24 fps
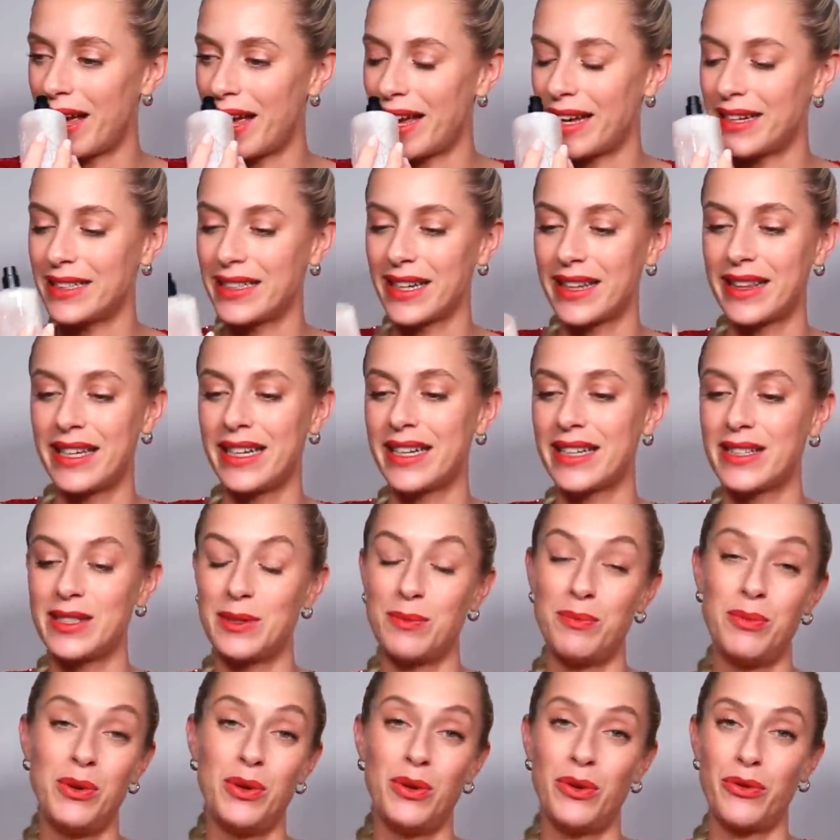And I think it's
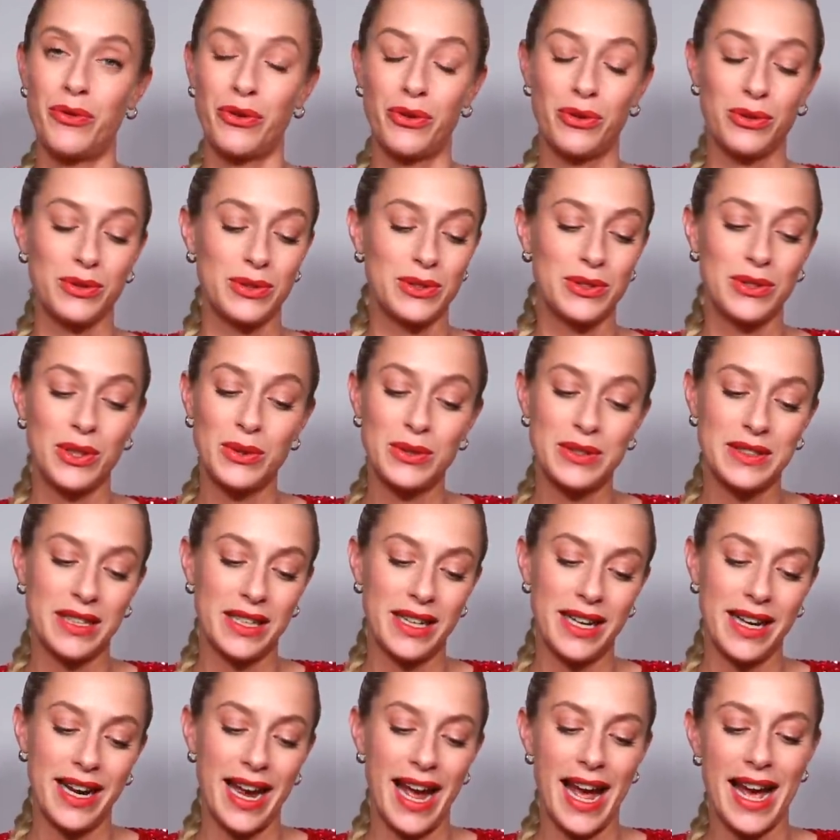beautiful, so
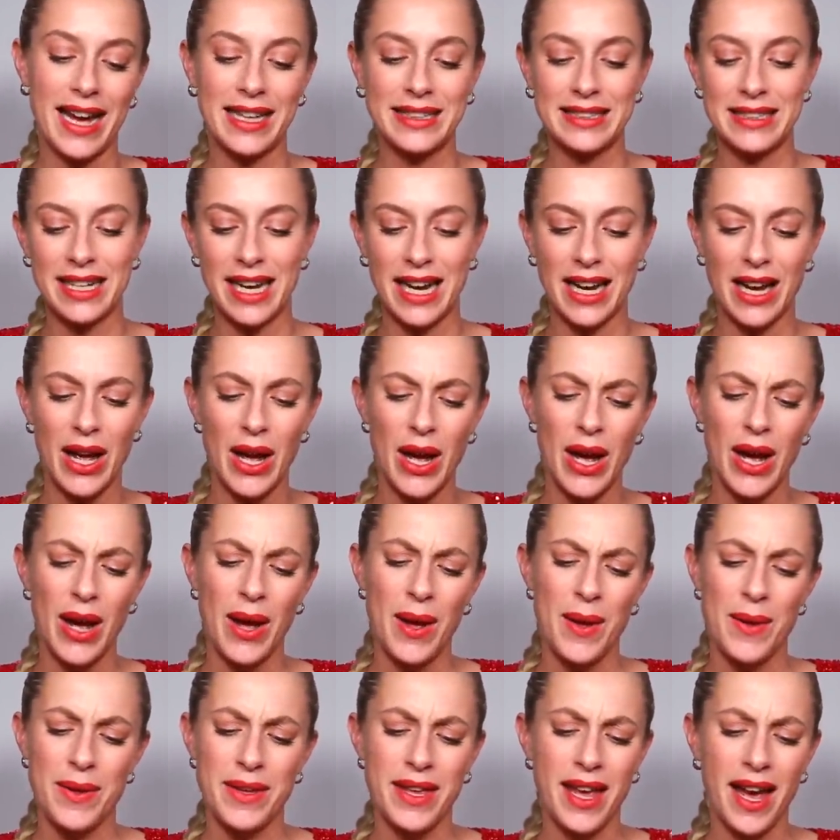stunning. It has like,
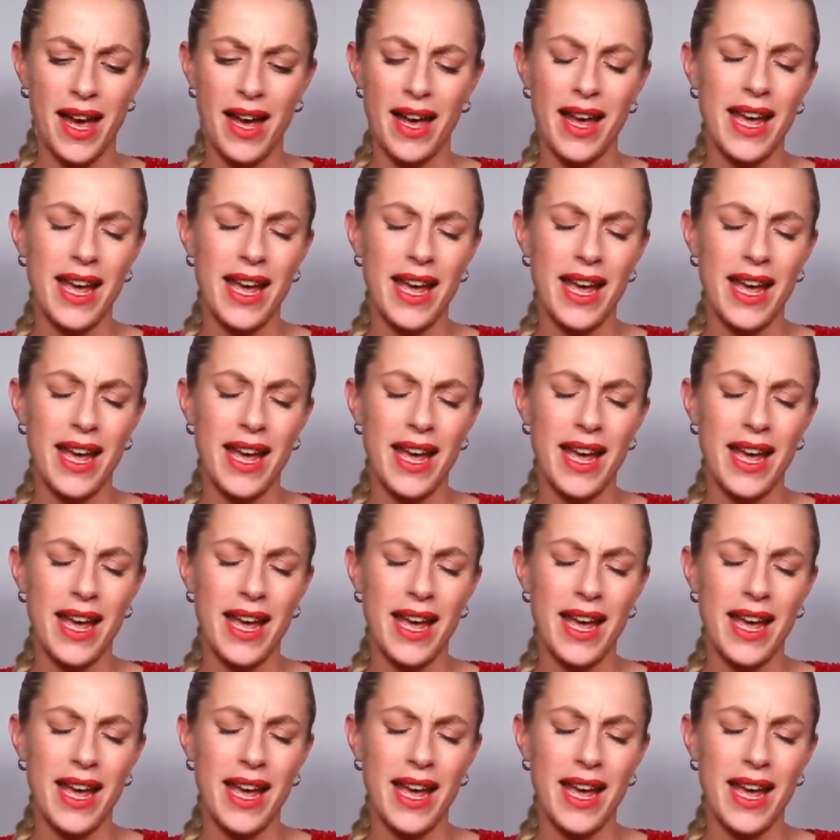yeah,